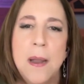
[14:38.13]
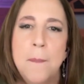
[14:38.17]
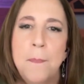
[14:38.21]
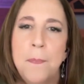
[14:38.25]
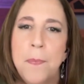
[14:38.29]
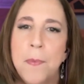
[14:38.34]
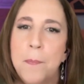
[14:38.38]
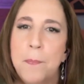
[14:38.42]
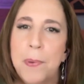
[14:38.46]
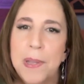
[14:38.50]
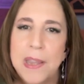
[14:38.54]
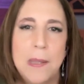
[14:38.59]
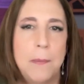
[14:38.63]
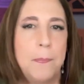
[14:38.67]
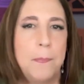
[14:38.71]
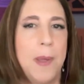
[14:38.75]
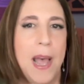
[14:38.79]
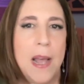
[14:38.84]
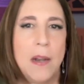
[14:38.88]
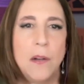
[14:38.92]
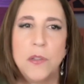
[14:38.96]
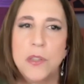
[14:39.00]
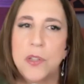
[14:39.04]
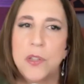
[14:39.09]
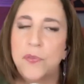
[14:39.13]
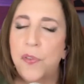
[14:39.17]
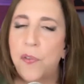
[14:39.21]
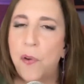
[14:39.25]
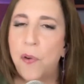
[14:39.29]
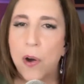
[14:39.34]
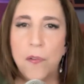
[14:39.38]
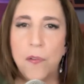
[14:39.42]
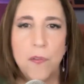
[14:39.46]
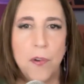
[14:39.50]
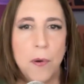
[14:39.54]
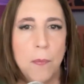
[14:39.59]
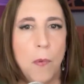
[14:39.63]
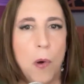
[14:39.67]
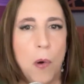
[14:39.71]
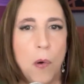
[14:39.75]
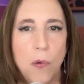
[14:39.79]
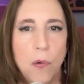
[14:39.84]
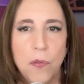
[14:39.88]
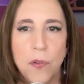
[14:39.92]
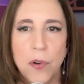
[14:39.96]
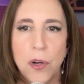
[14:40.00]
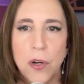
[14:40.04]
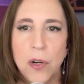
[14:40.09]
but the battle's far from
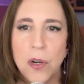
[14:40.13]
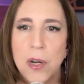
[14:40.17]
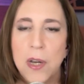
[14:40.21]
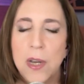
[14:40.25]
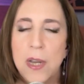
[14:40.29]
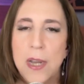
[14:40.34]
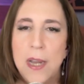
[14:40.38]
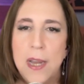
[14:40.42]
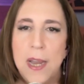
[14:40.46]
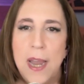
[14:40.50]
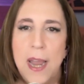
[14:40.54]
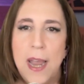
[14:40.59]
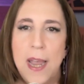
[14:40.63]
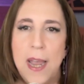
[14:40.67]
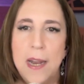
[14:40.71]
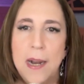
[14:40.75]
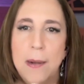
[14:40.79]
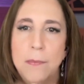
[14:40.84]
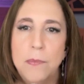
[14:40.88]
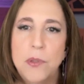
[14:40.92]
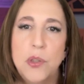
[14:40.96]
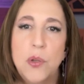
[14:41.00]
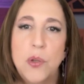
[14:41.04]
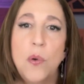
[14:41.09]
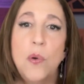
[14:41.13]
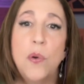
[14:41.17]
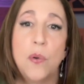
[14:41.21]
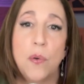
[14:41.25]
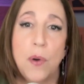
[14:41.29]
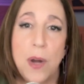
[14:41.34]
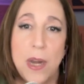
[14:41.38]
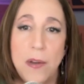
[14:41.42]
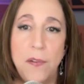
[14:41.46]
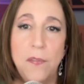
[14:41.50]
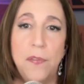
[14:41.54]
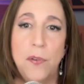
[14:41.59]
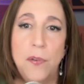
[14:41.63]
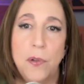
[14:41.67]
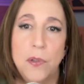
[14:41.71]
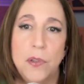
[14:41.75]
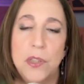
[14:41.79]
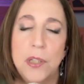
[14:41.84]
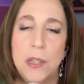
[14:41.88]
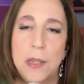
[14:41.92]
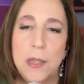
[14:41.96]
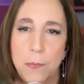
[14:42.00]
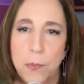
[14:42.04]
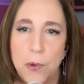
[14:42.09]
over. And I'm so grateful
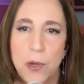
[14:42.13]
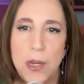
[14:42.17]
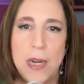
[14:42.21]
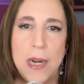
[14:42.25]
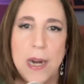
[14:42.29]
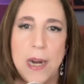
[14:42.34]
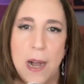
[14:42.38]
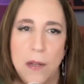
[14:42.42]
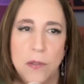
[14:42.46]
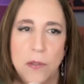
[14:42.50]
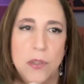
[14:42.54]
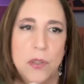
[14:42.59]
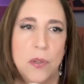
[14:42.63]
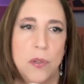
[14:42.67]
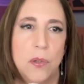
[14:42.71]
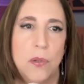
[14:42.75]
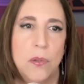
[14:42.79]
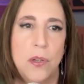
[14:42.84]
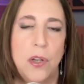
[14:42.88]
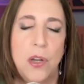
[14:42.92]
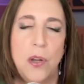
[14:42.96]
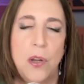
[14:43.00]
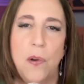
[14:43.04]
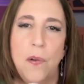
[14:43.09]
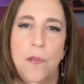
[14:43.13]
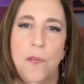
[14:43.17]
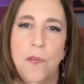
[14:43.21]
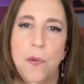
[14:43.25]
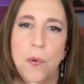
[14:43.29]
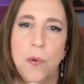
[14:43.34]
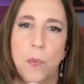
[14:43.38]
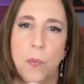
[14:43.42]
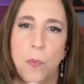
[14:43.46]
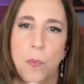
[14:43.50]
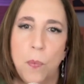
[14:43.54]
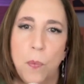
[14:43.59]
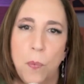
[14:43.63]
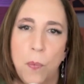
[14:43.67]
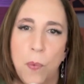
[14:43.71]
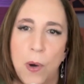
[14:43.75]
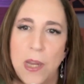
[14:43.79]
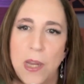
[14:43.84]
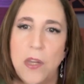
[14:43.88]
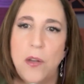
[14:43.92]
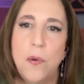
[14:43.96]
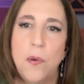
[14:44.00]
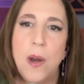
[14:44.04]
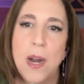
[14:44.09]
to Liberty Counsel, you know, for
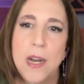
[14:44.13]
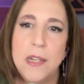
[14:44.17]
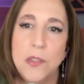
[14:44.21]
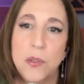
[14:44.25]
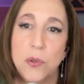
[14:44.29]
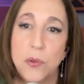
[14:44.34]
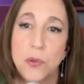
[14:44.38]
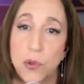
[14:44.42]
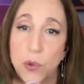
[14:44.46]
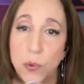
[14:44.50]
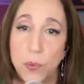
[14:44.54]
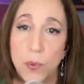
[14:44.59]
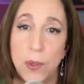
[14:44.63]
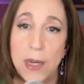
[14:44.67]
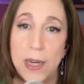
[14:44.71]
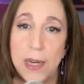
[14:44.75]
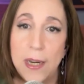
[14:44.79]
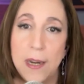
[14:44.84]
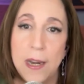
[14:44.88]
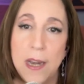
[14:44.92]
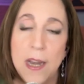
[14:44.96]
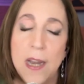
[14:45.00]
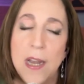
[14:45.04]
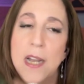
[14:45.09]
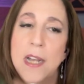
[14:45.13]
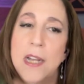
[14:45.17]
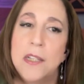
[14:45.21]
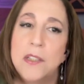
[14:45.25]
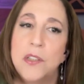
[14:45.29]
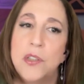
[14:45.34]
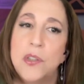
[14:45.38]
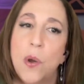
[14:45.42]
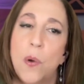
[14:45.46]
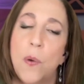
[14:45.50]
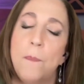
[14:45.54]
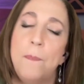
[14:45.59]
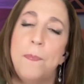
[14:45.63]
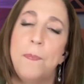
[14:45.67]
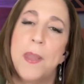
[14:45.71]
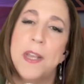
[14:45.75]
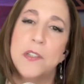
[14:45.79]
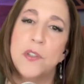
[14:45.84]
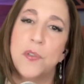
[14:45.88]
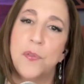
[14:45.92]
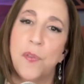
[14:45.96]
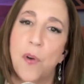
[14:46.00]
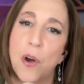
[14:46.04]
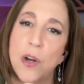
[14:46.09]
what you guys are doing. So
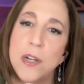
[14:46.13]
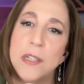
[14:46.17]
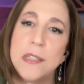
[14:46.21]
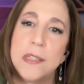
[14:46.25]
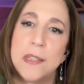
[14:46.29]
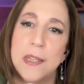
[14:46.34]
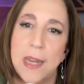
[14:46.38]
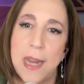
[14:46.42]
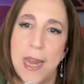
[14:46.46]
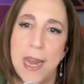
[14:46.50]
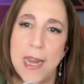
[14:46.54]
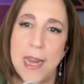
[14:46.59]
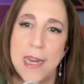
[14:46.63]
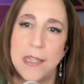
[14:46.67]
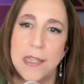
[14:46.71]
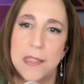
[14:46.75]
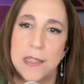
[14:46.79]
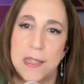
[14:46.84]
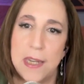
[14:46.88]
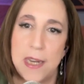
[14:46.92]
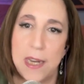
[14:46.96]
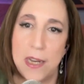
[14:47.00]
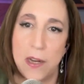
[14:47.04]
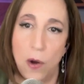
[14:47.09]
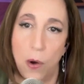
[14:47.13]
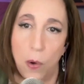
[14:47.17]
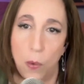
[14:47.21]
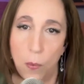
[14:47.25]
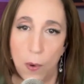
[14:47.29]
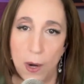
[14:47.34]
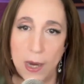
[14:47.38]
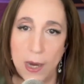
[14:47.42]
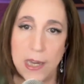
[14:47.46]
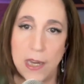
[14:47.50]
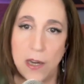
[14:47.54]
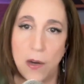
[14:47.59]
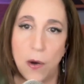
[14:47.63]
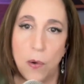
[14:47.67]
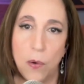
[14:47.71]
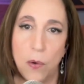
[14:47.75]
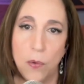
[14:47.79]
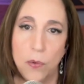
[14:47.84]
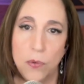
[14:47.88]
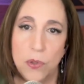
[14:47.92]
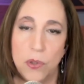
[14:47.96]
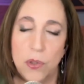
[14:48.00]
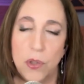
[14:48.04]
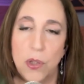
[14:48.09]
as far as the case in Hawaii
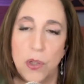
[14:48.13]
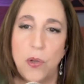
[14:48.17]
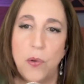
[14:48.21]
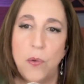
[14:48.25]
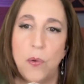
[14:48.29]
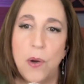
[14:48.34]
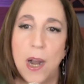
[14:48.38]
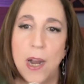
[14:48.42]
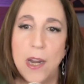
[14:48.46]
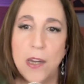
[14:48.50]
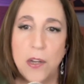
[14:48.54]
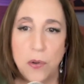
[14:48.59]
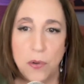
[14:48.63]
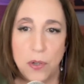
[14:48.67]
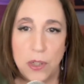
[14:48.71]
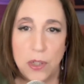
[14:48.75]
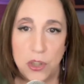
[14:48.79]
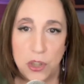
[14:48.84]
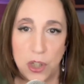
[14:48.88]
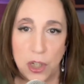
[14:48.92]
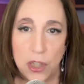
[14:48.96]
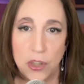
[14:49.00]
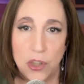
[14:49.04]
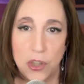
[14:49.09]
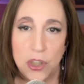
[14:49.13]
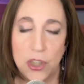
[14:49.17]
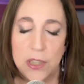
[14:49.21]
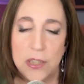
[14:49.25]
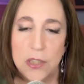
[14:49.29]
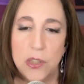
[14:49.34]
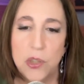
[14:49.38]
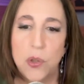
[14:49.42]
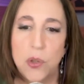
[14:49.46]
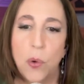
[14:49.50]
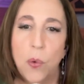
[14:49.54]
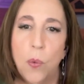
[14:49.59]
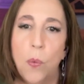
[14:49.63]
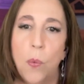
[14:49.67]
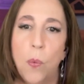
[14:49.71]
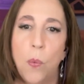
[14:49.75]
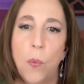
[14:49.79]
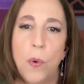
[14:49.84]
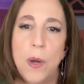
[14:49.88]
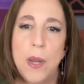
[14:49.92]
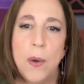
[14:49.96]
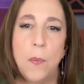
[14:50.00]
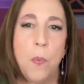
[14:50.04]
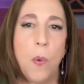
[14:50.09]
goes, you got your injunction.
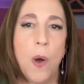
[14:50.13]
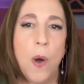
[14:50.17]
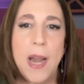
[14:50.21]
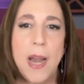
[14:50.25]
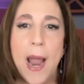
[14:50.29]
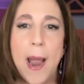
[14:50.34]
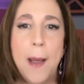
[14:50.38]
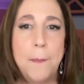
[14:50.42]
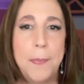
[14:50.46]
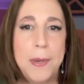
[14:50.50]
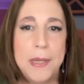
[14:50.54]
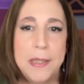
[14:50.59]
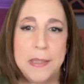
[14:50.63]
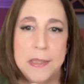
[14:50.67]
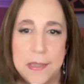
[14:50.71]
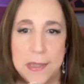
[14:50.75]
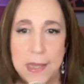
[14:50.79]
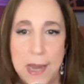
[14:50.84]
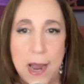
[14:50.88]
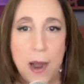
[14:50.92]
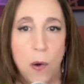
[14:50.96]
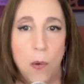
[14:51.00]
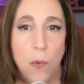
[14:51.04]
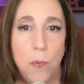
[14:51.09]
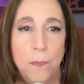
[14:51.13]
So what happens now?